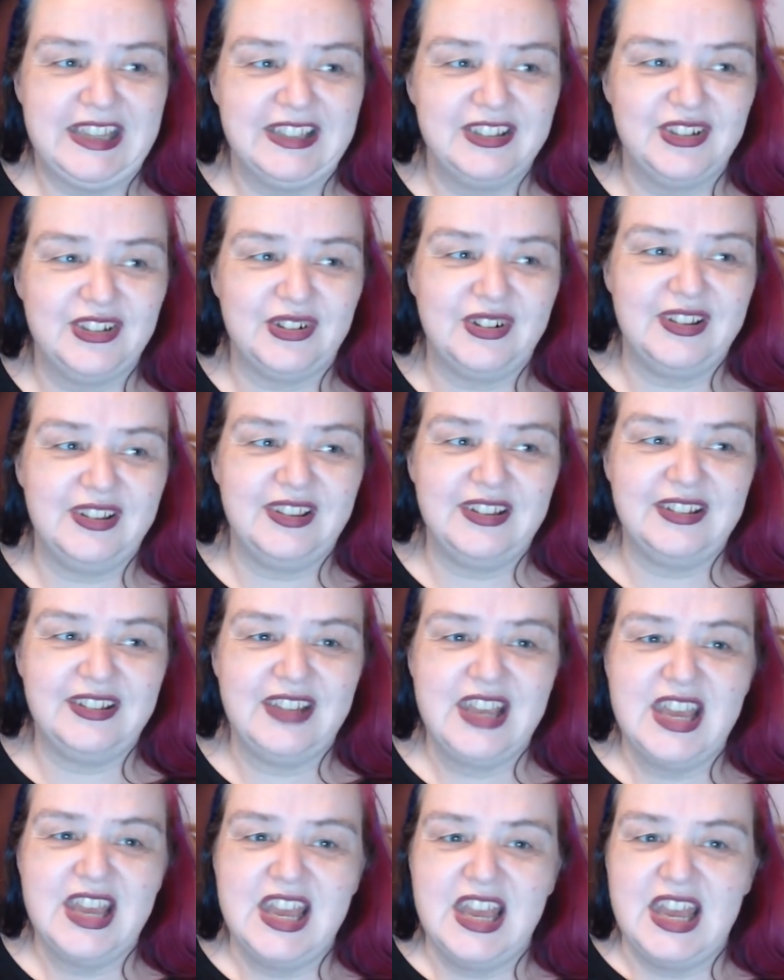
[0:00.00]
Sorry that
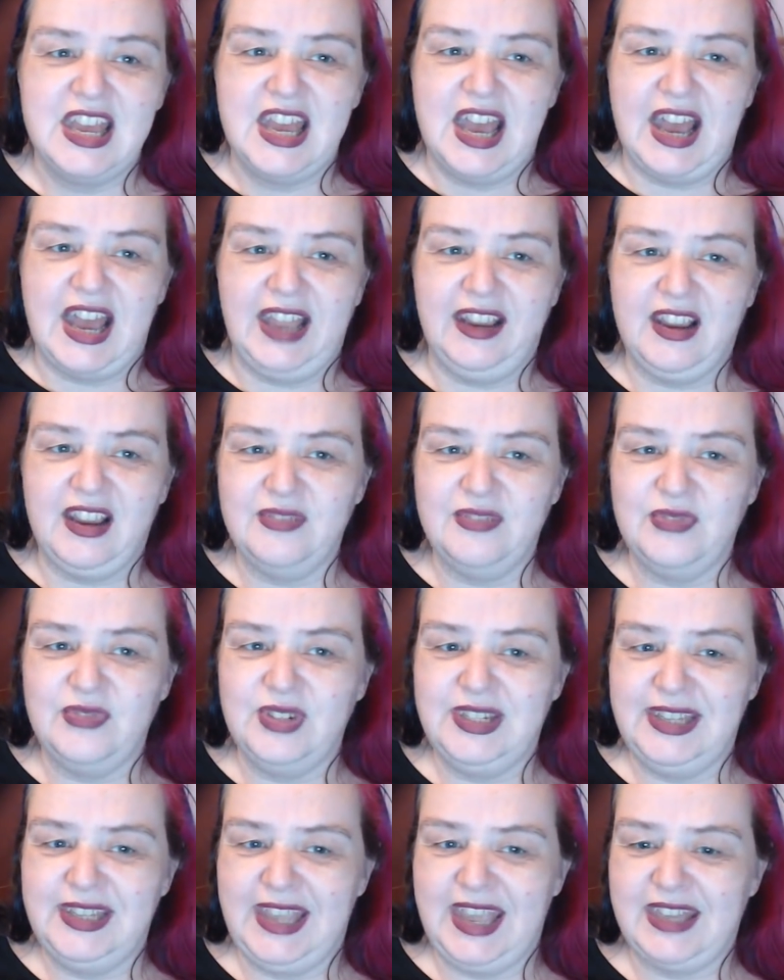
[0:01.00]
I can't
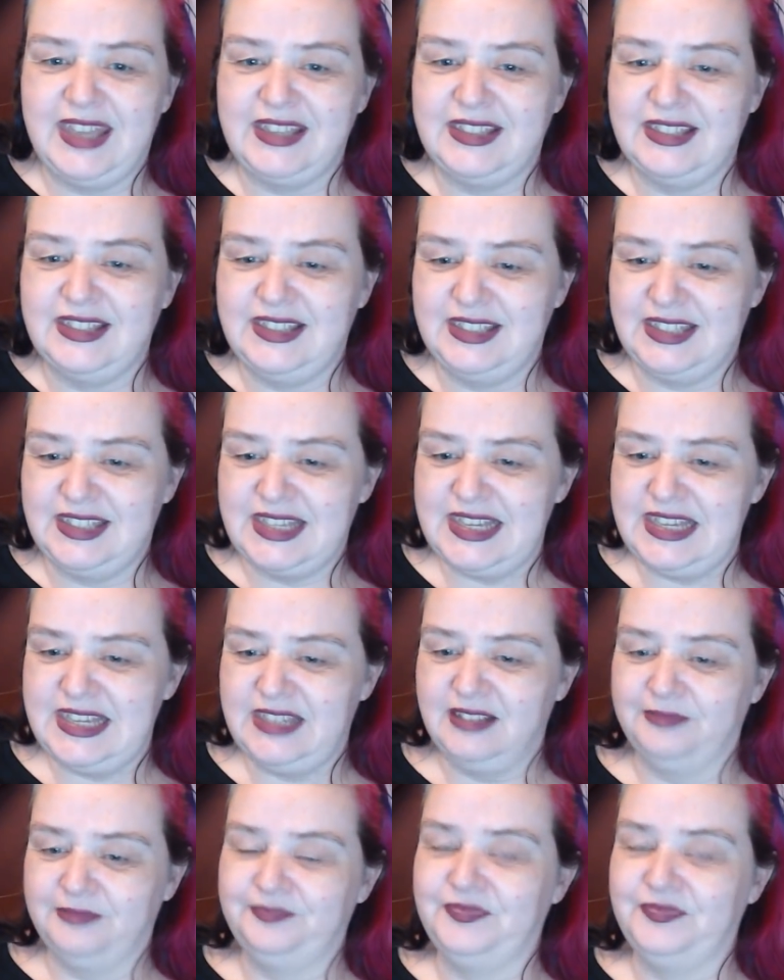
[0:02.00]
really get to see.